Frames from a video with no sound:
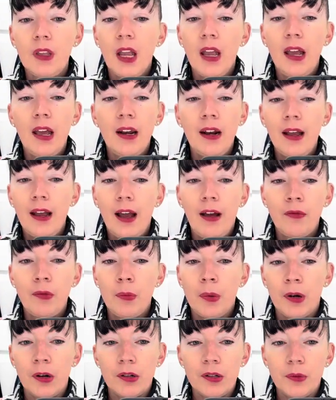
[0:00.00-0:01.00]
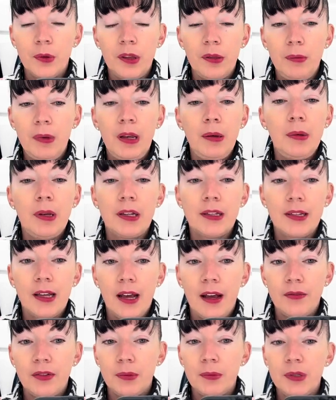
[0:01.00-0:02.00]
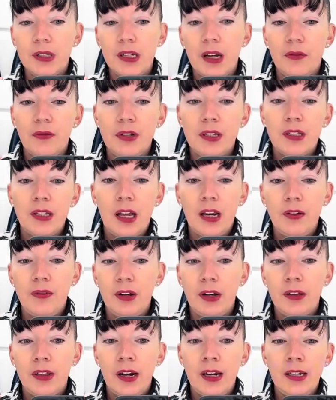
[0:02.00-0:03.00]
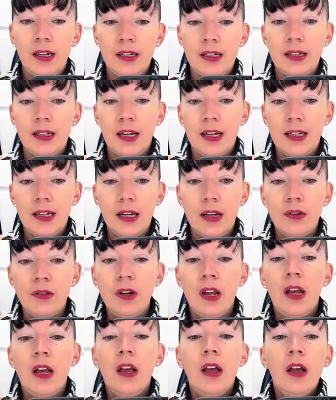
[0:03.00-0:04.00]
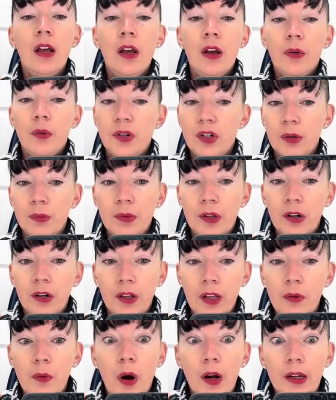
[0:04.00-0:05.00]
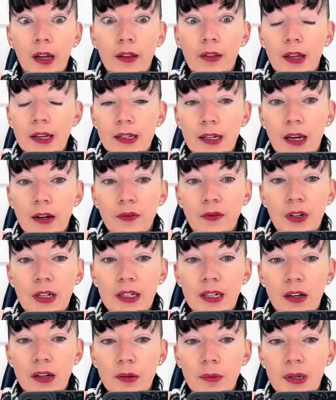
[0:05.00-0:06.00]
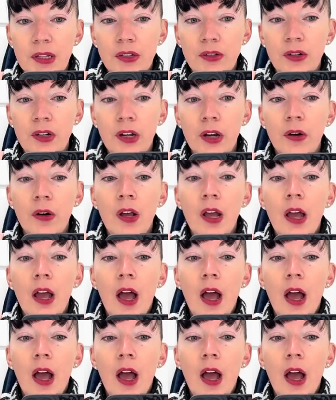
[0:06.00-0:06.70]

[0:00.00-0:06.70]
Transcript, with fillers: and I have a purse with me because I have some stuff inside of here that I need to take down, which I'm literally walking like ten feet down to my studio.